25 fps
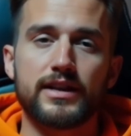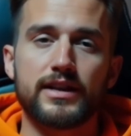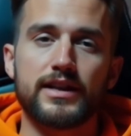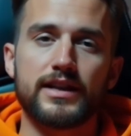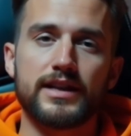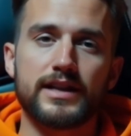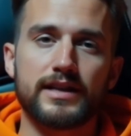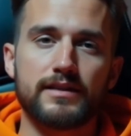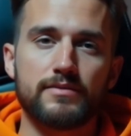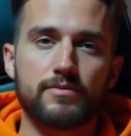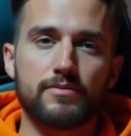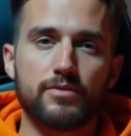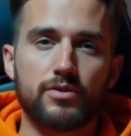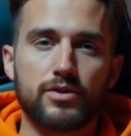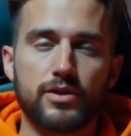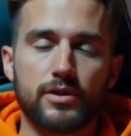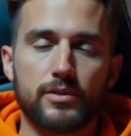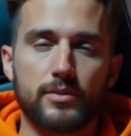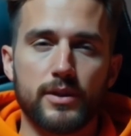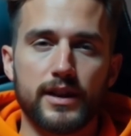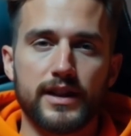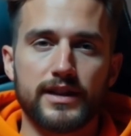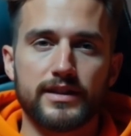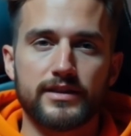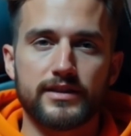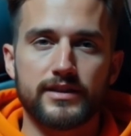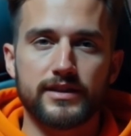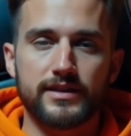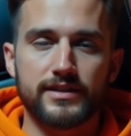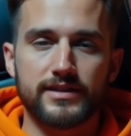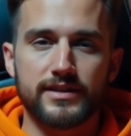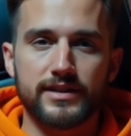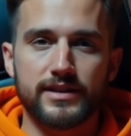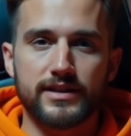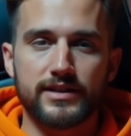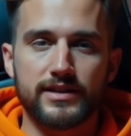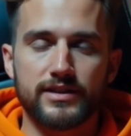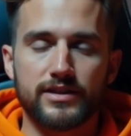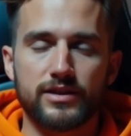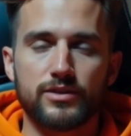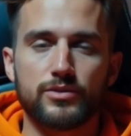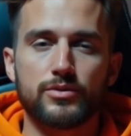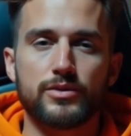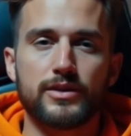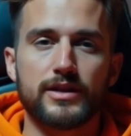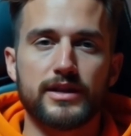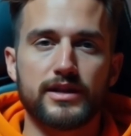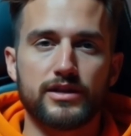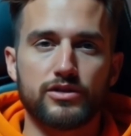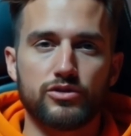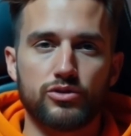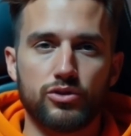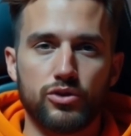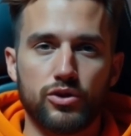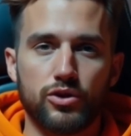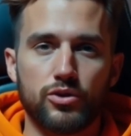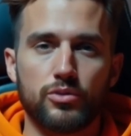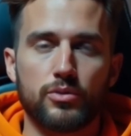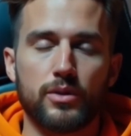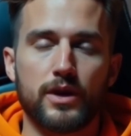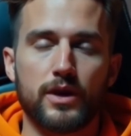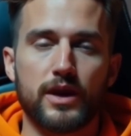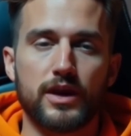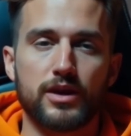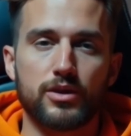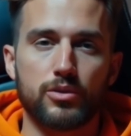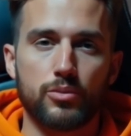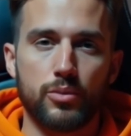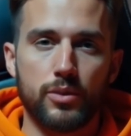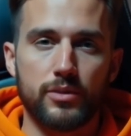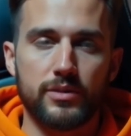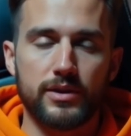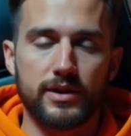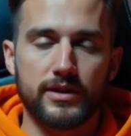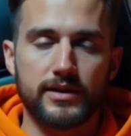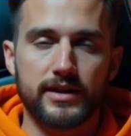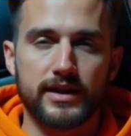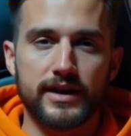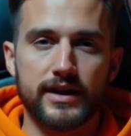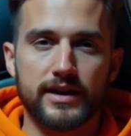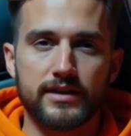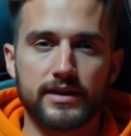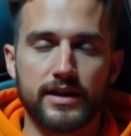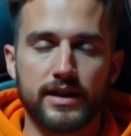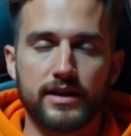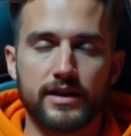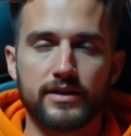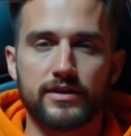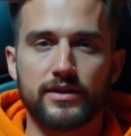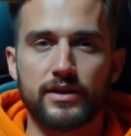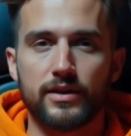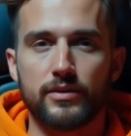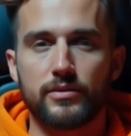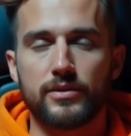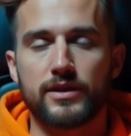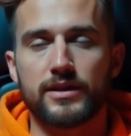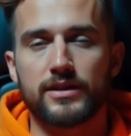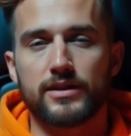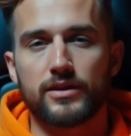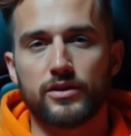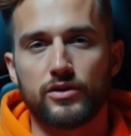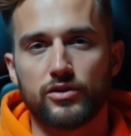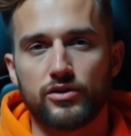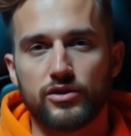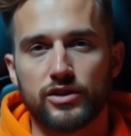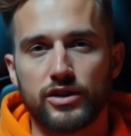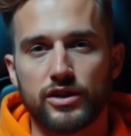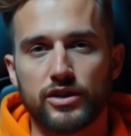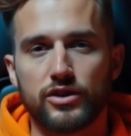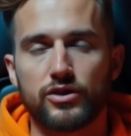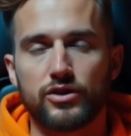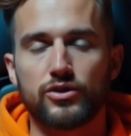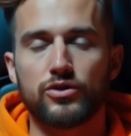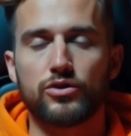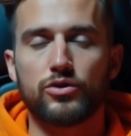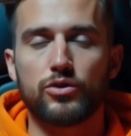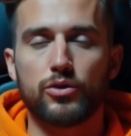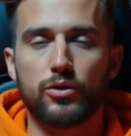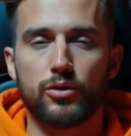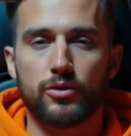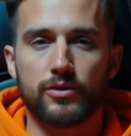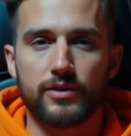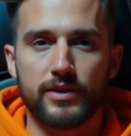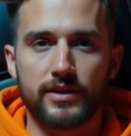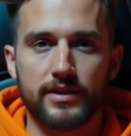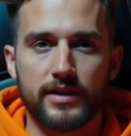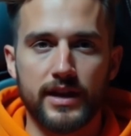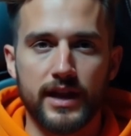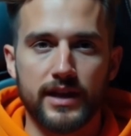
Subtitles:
Until then, remember, online earning is possible, you just need to start today.